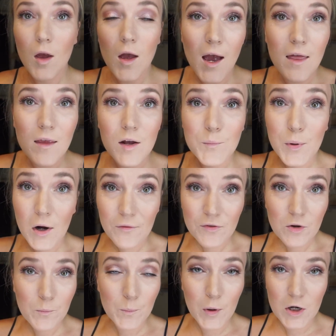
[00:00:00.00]
And then
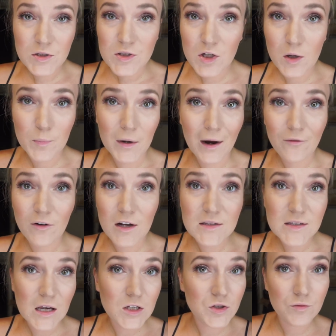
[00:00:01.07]
personal
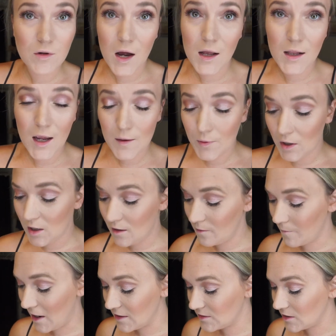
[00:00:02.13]
preference, I do not like putting a
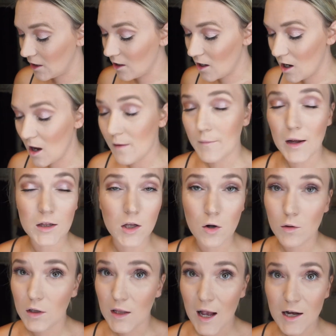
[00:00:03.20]
mascara on my
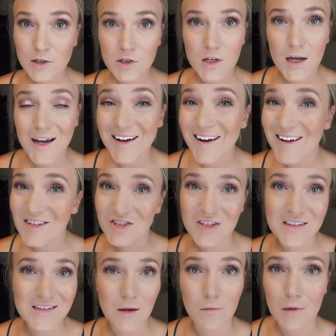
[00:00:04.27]
lower lash line. It's
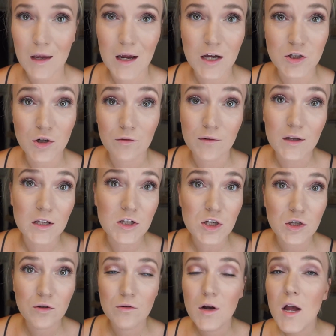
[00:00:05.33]
just something I don't really
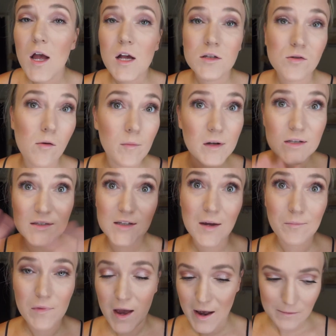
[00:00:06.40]
do, so I'm gonna
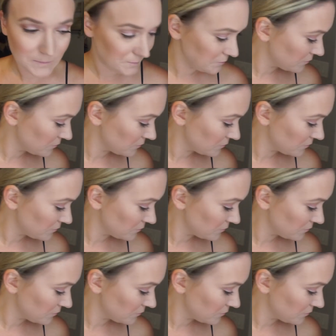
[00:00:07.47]
skip that.